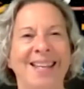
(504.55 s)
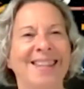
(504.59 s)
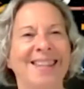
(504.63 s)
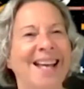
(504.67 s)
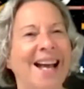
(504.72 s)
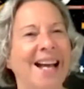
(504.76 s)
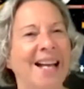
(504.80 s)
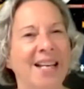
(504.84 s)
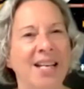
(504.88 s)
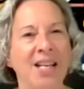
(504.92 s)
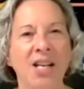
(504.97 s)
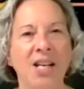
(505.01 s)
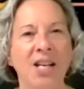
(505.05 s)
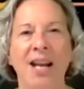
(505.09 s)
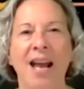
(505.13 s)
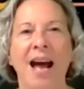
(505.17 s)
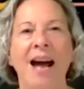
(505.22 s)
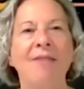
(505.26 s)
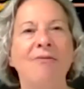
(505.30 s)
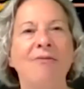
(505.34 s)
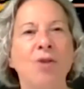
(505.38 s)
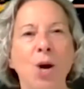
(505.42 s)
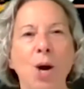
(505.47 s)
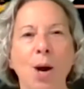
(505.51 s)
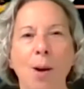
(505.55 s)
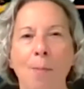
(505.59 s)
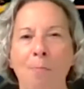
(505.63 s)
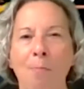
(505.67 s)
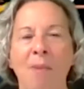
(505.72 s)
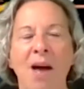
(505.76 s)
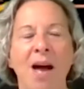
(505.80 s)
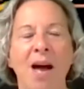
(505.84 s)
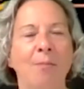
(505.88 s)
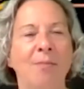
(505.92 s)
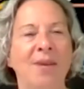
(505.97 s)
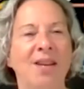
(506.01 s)
They had never
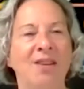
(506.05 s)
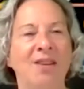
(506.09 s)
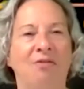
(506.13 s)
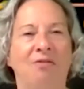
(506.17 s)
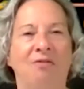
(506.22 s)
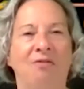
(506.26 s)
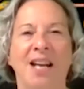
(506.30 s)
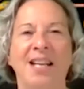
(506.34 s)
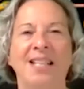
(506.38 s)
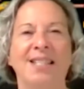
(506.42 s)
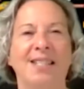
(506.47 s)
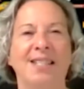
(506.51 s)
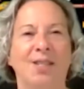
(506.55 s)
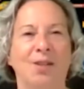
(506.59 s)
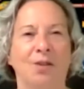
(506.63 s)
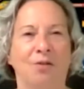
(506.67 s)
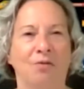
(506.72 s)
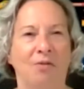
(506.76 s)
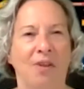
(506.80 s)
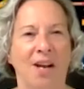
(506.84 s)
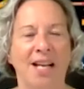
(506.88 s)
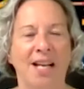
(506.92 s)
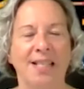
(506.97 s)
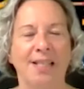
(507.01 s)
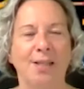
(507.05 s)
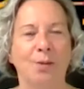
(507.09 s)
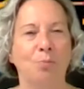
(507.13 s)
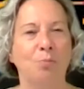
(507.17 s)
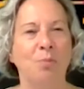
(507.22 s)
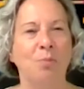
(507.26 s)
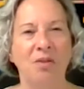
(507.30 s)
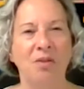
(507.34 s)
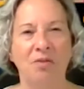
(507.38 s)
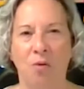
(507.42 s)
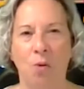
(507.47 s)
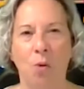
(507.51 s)
met me face to face
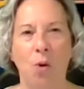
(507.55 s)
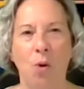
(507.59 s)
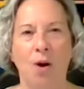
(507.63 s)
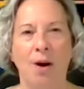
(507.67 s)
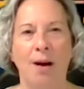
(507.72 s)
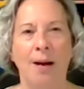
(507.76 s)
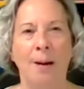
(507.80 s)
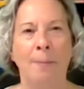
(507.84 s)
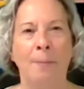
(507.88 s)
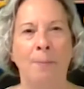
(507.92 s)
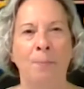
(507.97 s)
before.